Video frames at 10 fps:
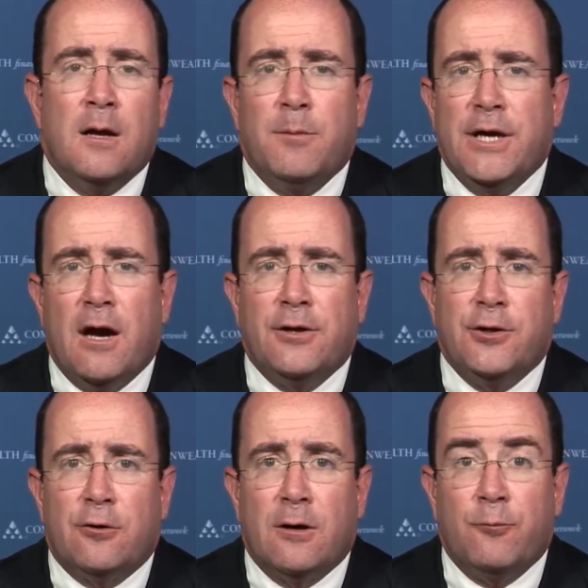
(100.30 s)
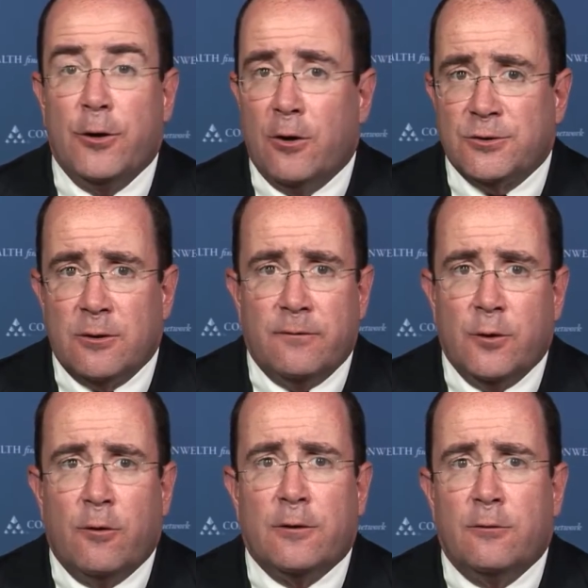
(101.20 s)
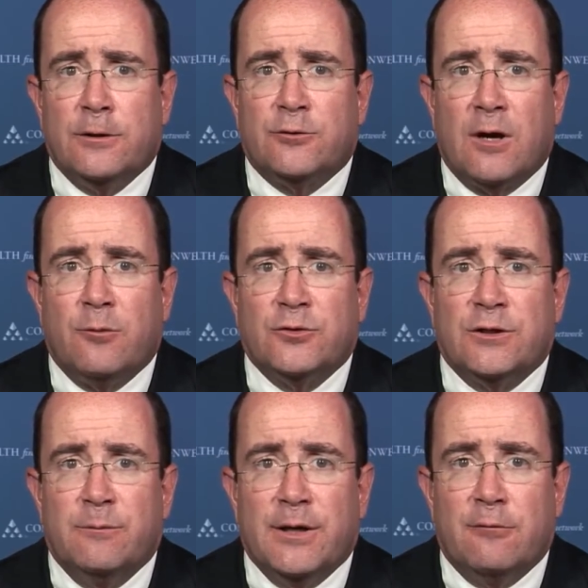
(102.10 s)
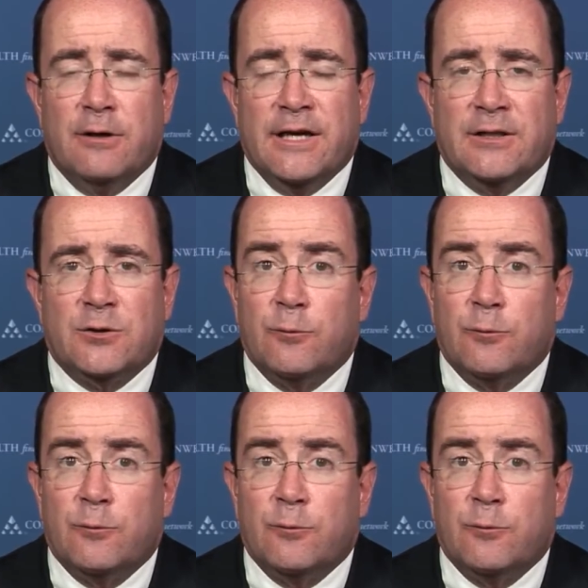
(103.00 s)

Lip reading: Beyond Europe, we also have the ongoing troubles in the Middle East.